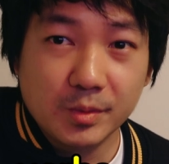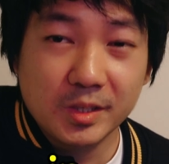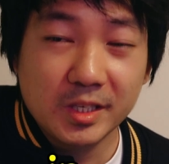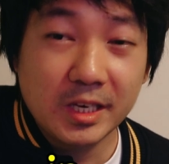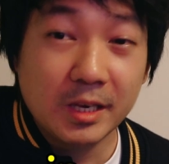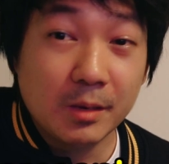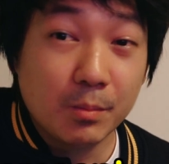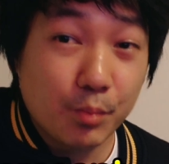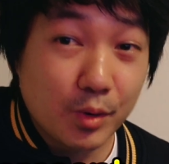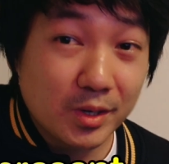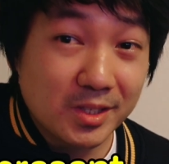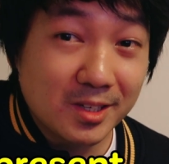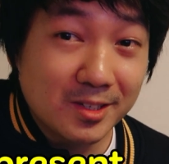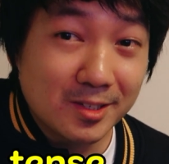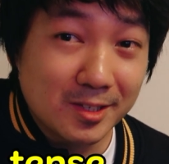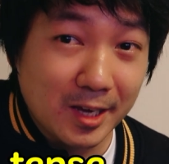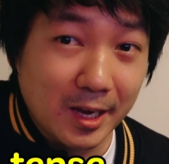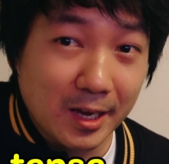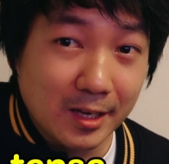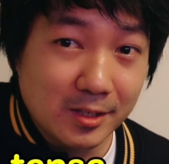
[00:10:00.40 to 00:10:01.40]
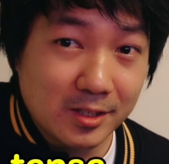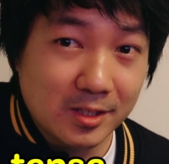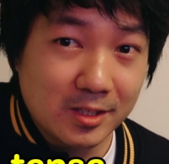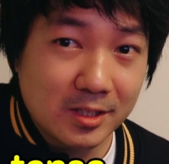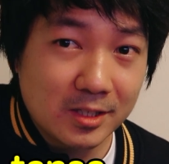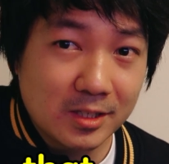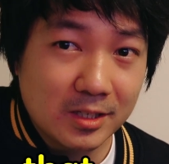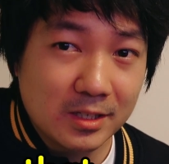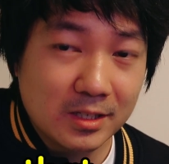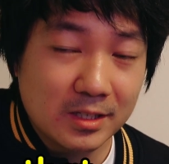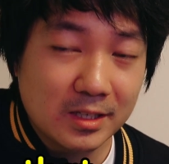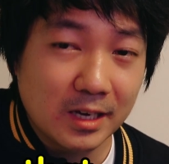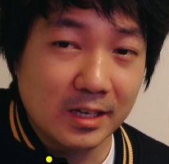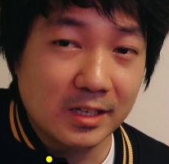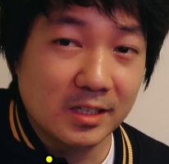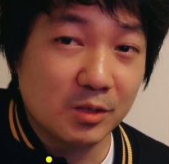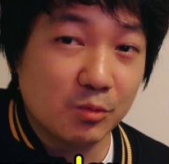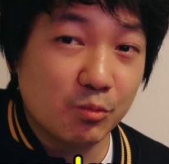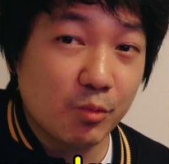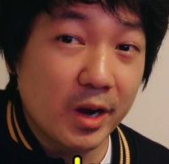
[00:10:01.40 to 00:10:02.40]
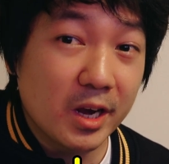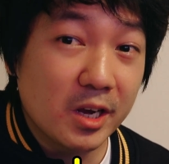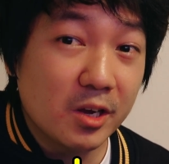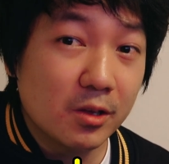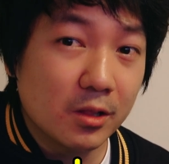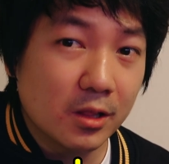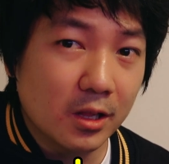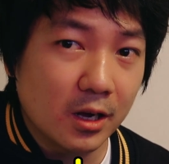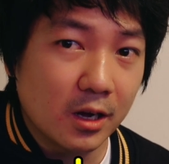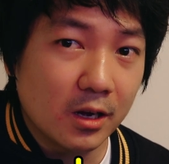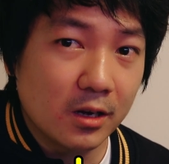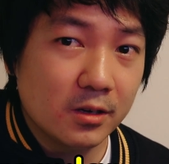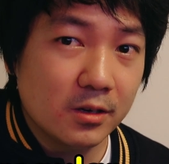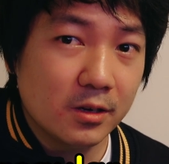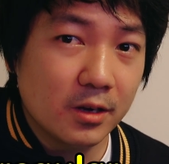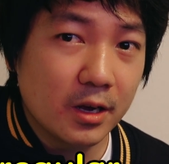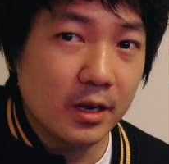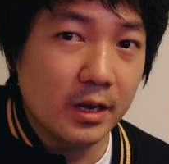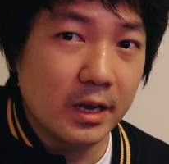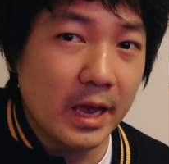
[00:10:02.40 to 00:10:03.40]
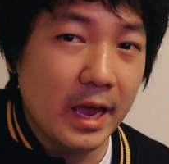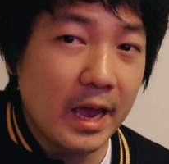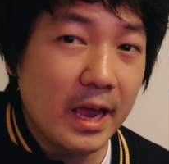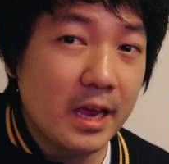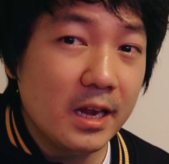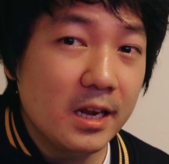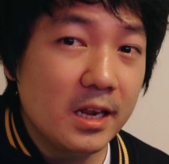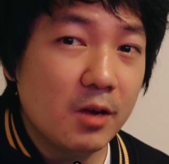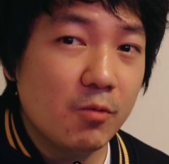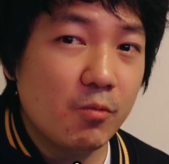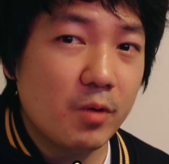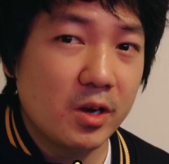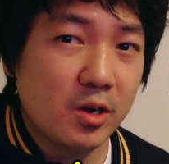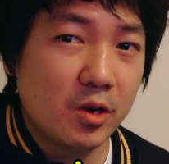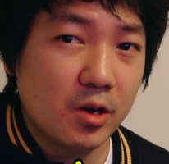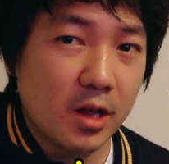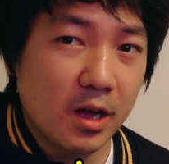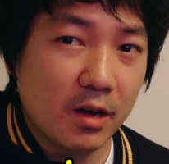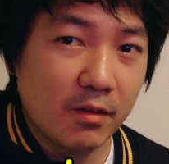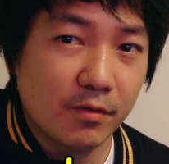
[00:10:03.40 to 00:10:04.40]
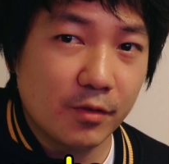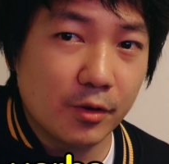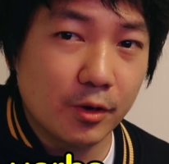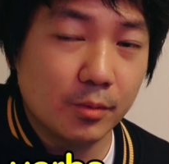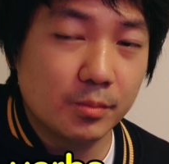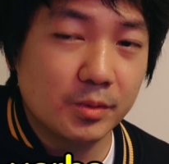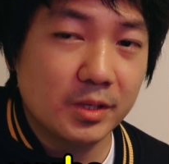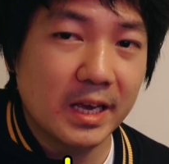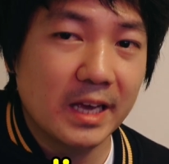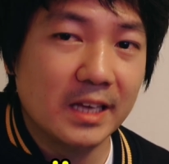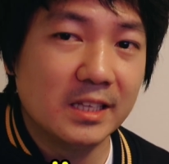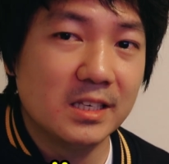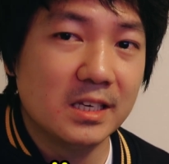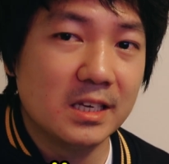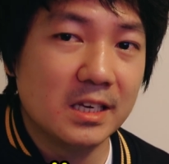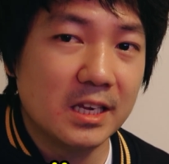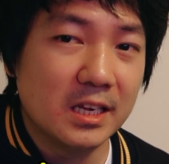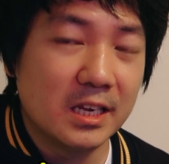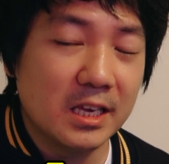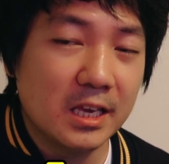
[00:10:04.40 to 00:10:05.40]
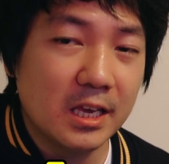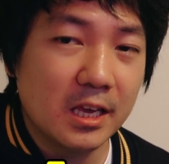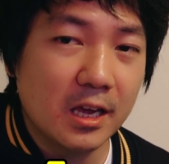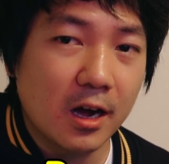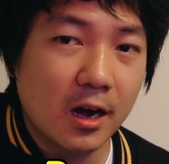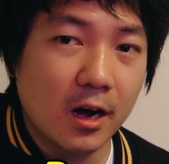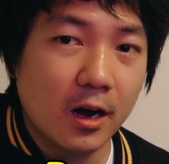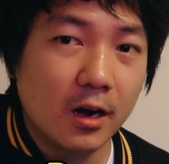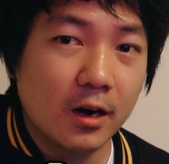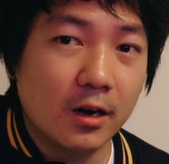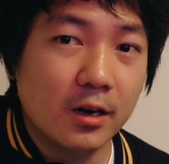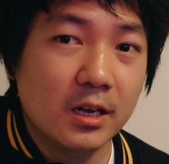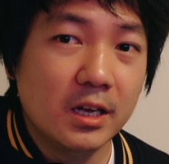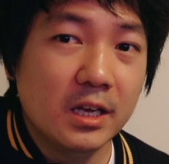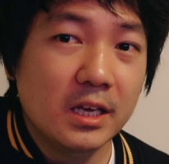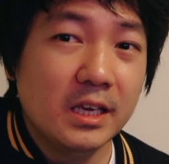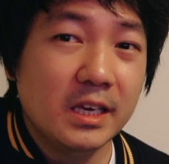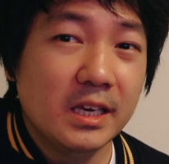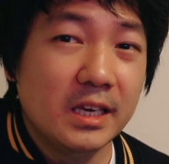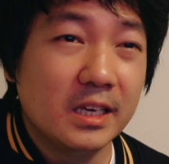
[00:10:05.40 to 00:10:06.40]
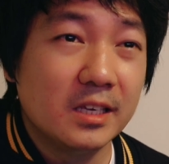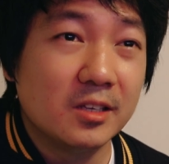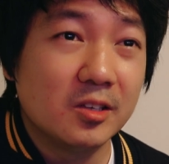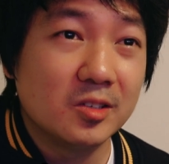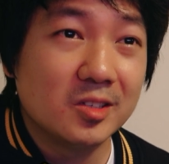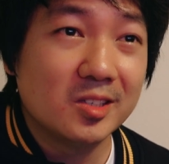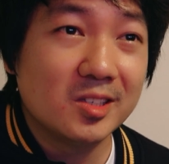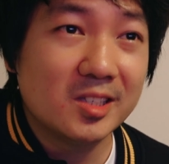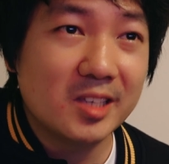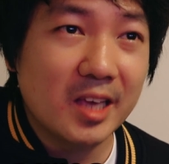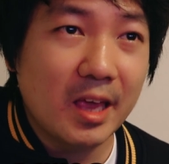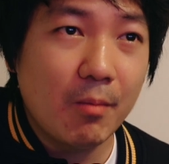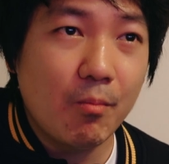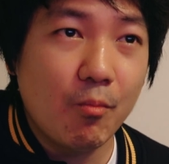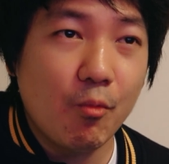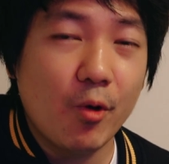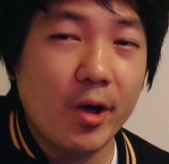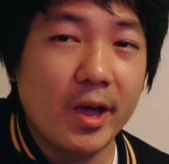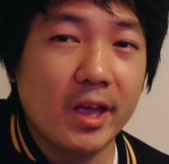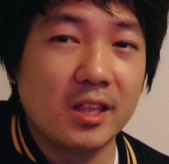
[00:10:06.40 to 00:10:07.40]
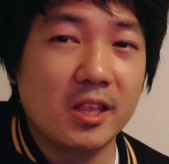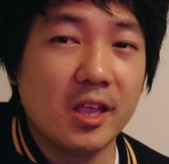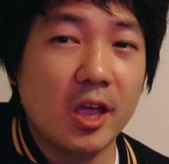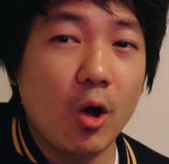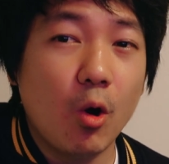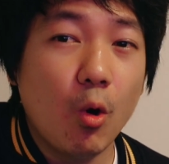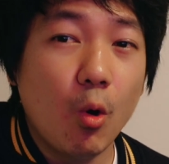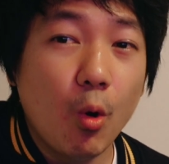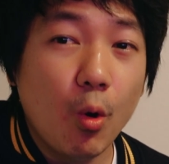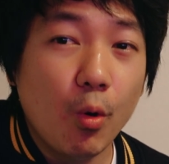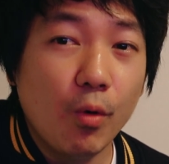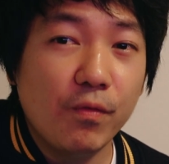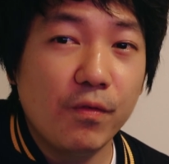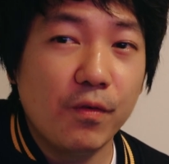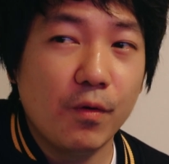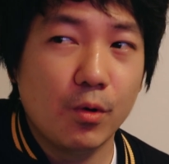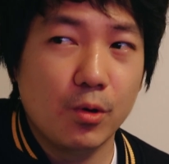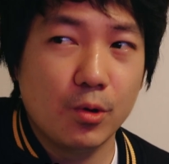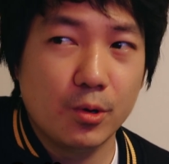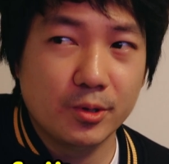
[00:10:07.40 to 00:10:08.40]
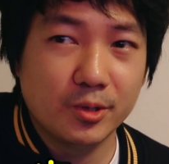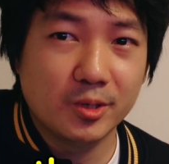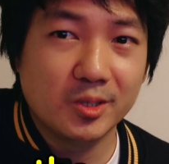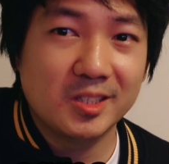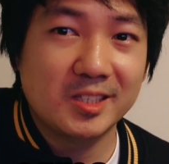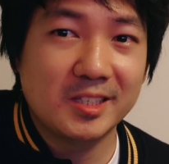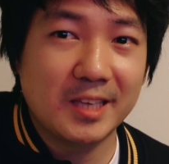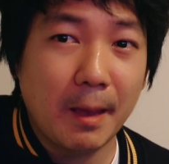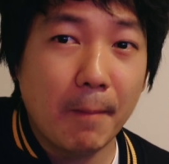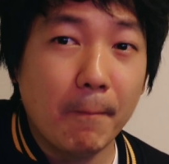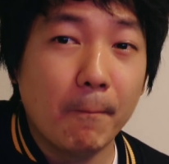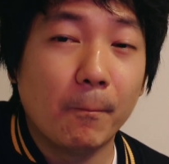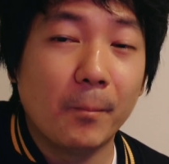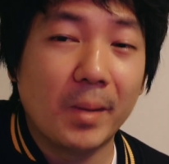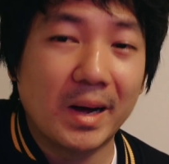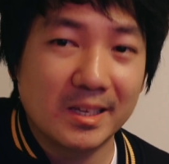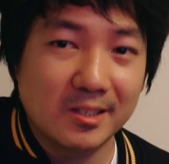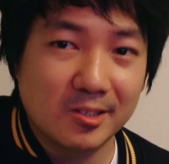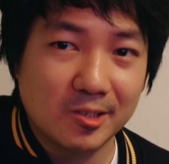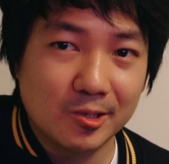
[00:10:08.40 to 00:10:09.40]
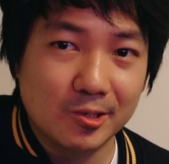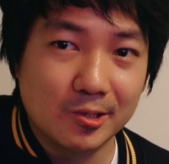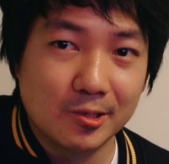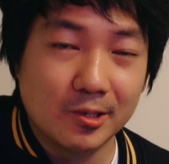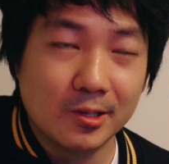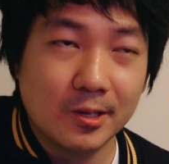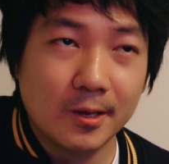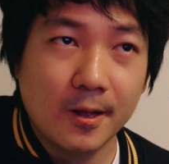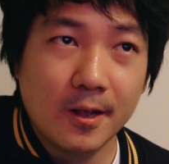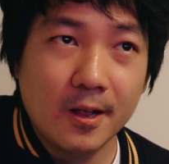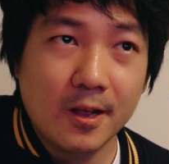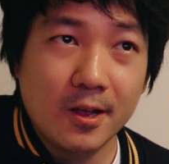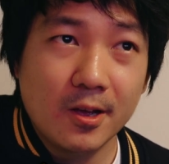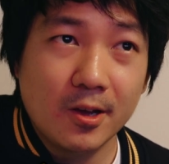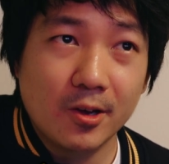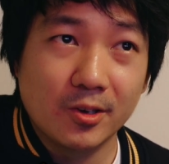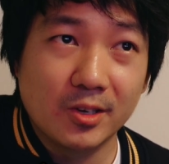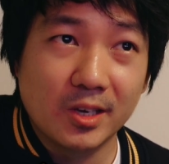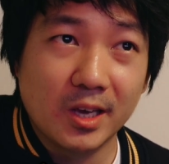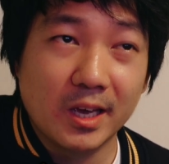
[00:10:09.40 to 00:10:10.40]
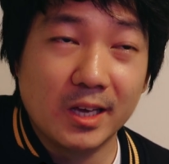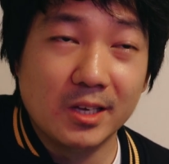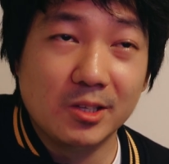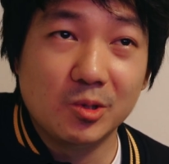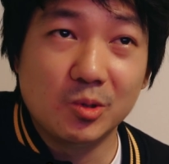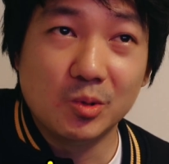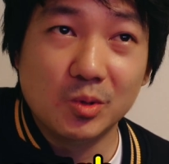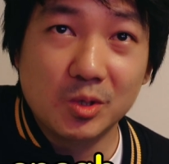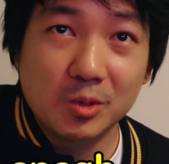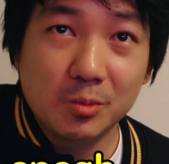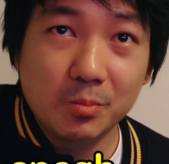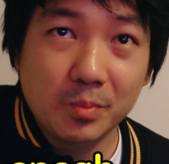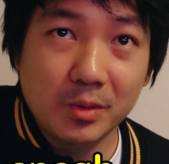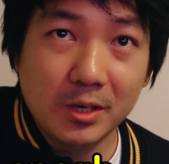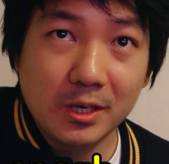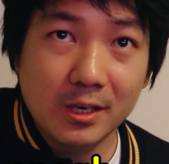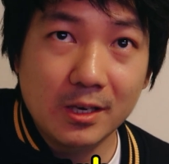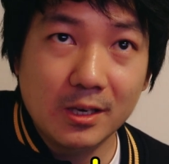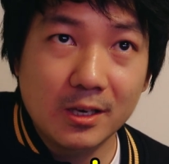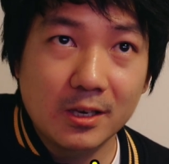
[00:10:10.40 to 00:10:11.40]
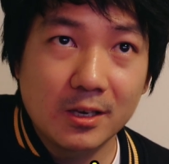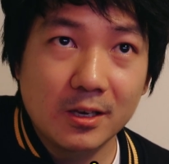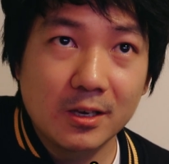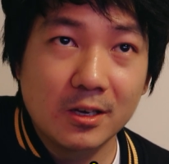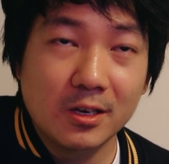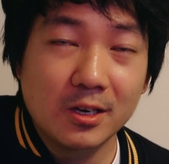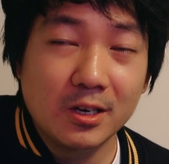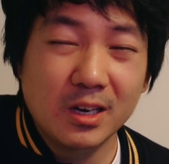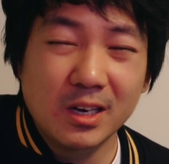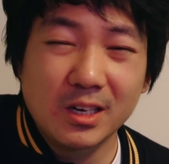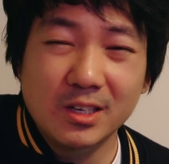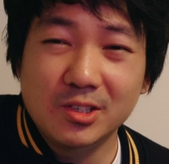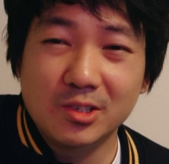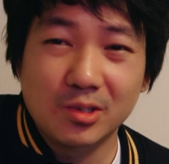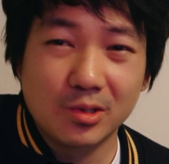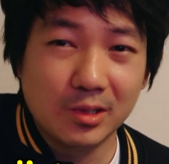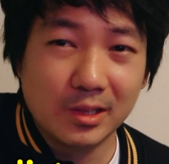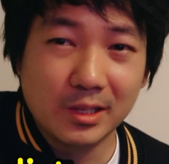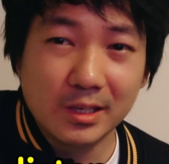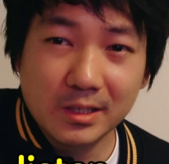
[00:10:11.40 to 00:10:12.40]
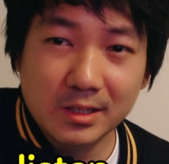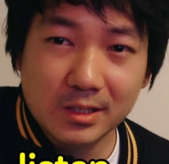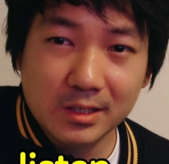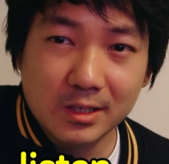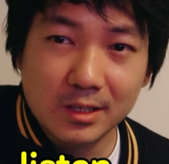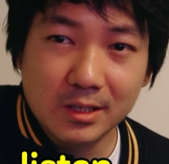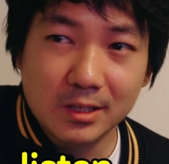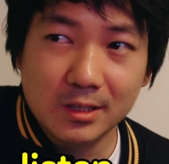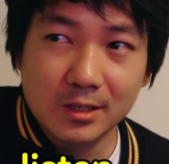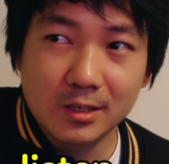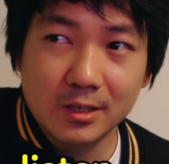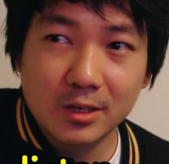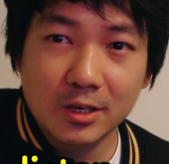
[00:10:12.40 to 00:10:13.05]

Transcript: in present tense that is regular, any regular verbs ending in ER in the same way. They all follow the same pattern. Okay, to speak, to listen,